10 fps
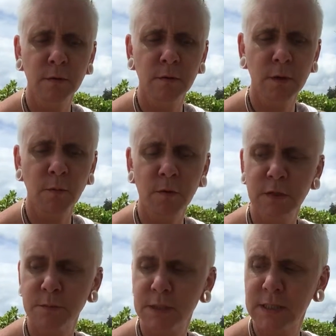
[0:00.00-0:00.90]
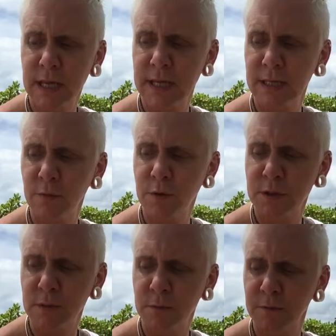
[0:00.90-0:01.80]
although on Christmas Day there
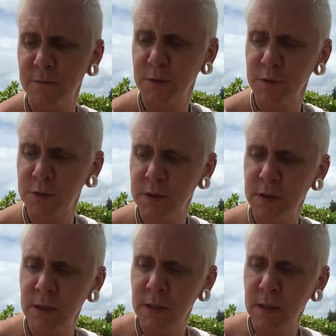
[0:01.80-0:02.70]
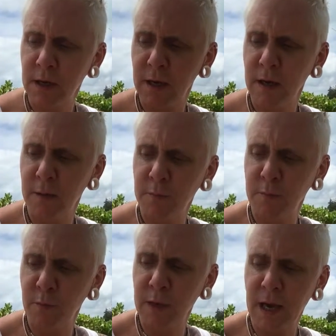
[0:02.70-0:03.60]
was some confusion,
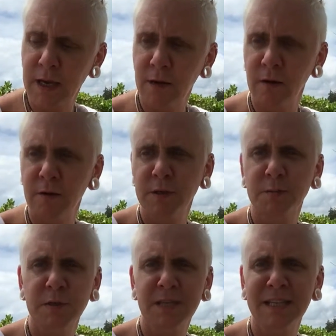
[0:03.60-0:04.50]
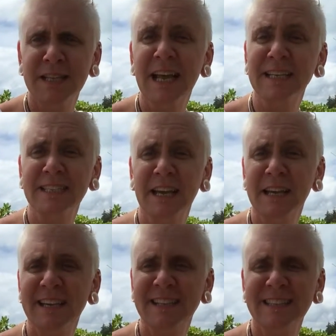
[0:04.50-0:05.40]
we had our Christmas dinner the next
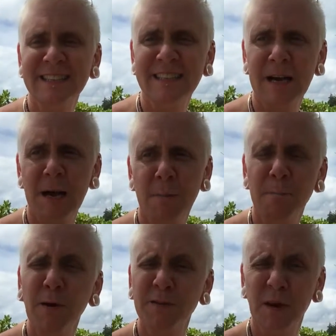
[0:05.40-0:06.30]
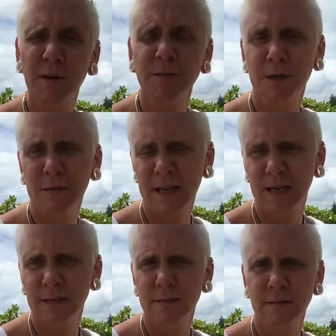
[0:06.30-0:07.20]
day. Both times though we
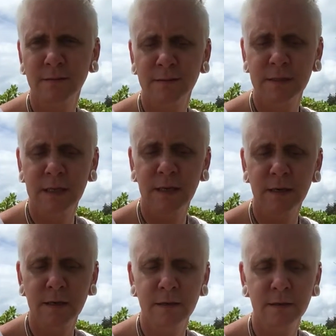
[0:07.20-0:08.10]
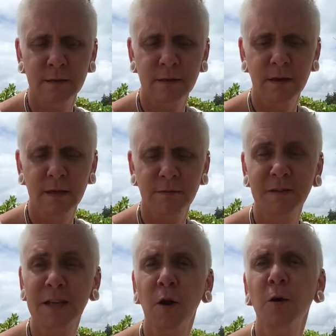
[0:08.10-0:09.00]
had a
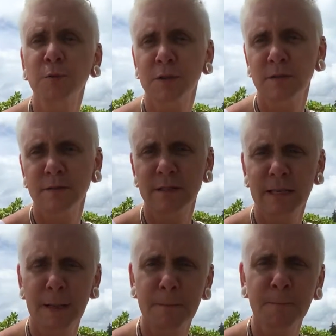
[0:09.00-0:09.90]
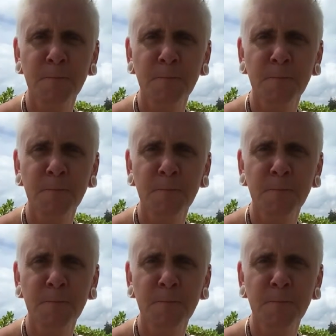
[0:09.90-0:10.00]
vegan option dinner.